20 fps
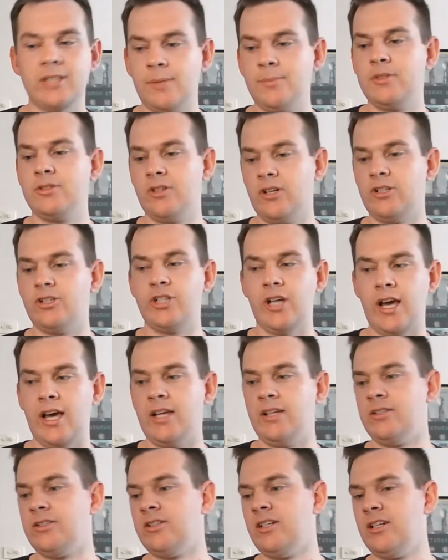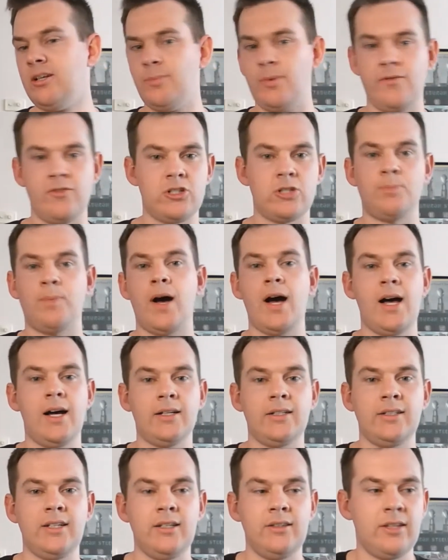Something's got to change. You need a bit of a
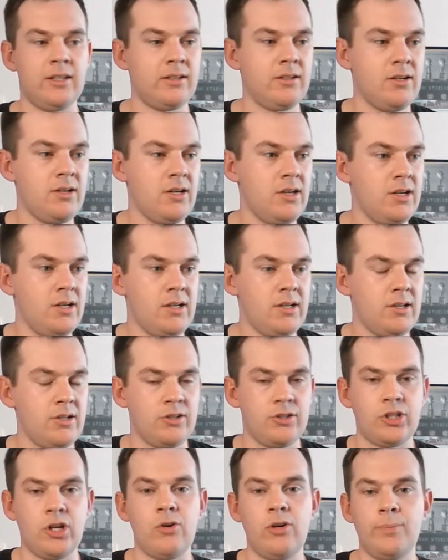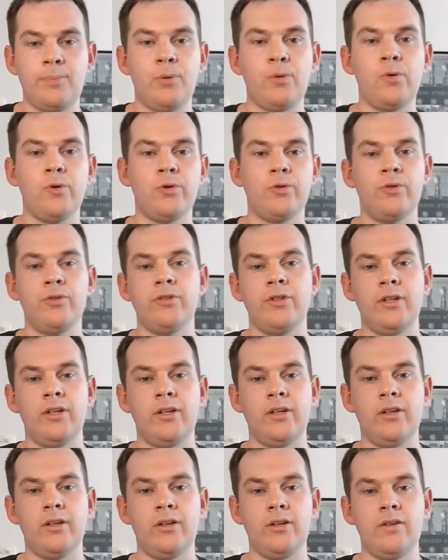spark. You need that Joey Porter in
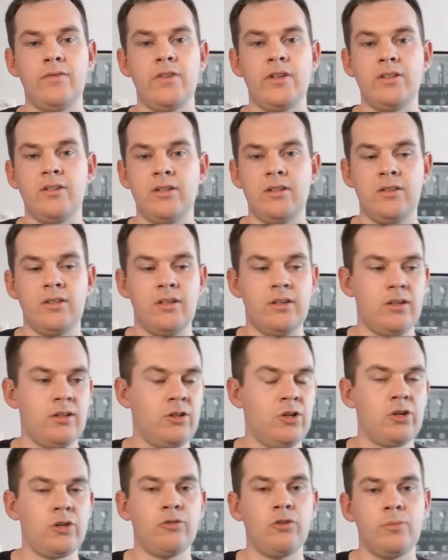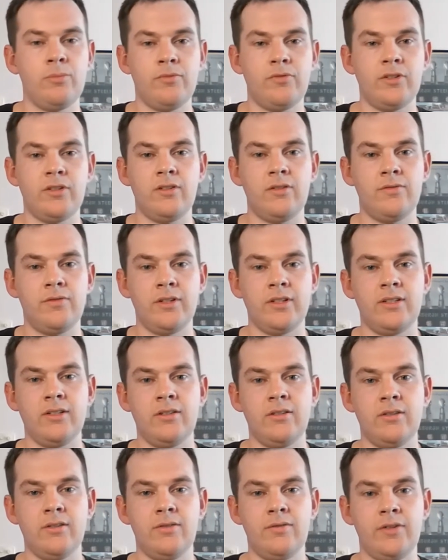the locker room
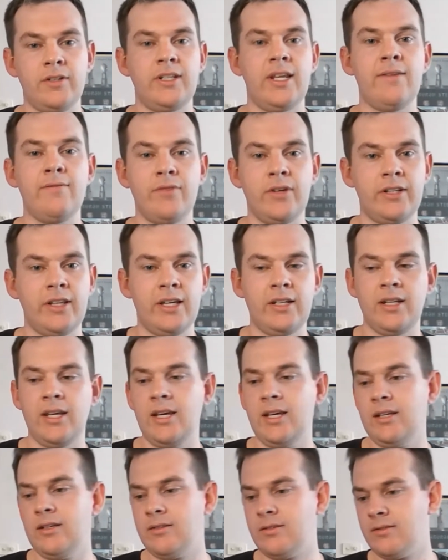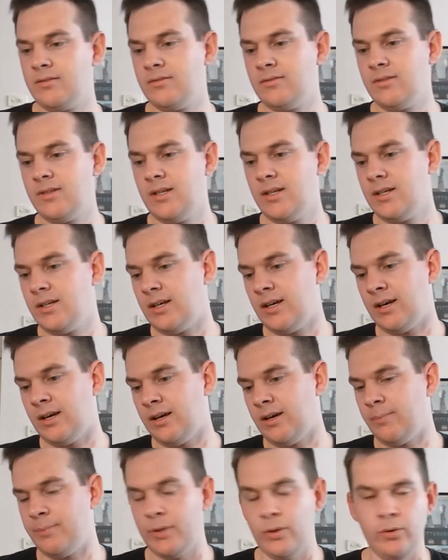for Denver. They need
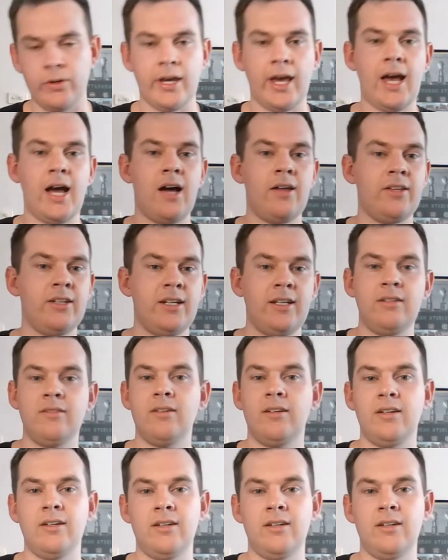Bill Cowher. They need